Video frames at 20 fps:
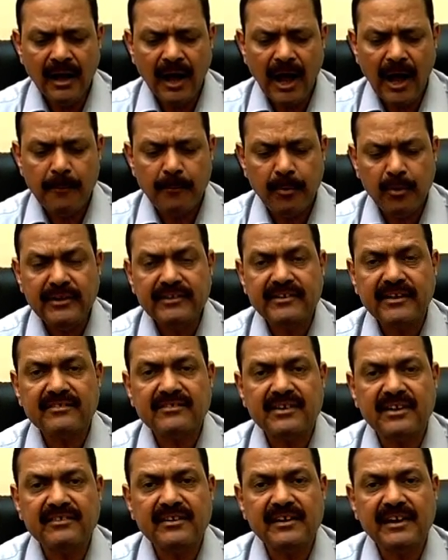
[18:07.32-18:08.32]
a police
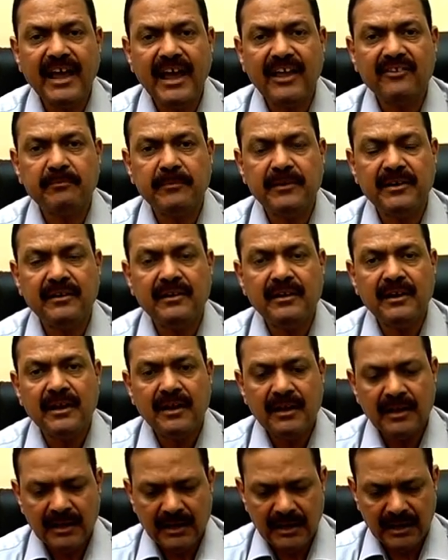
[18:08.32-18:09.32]
station has been
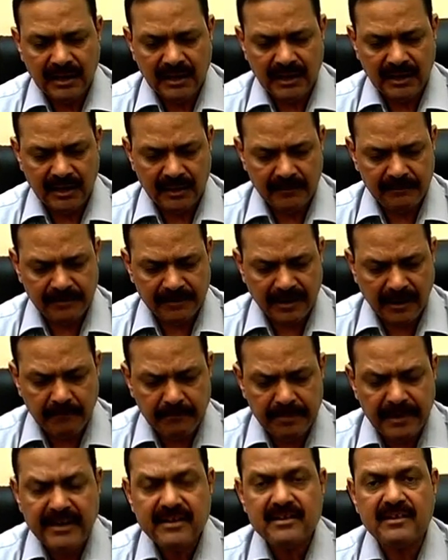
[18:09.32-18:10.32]

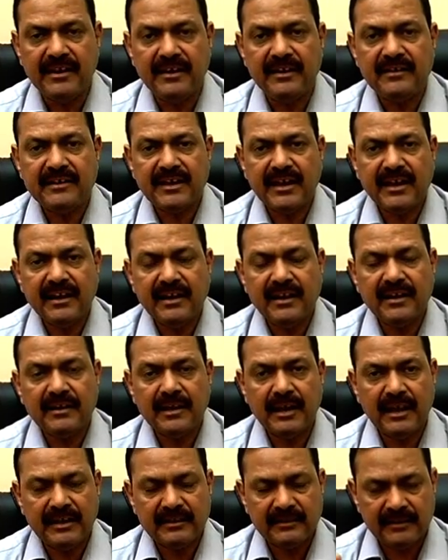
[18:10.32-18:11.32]
completely taken, and
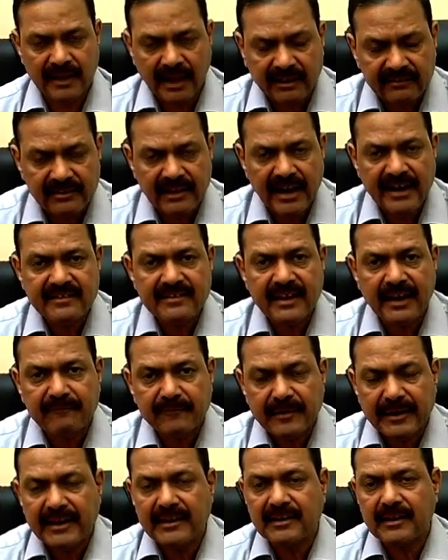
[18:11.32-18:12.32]
Naxalites have
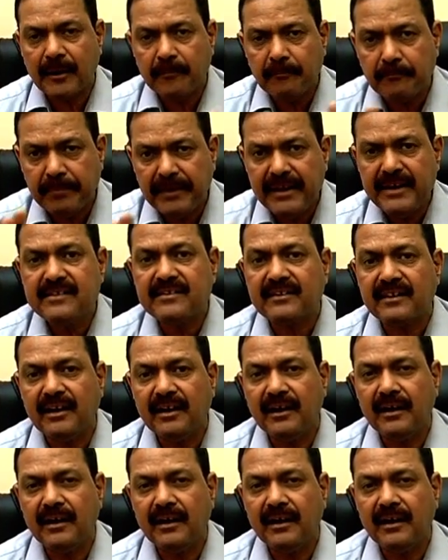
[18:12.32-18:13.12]
taken complete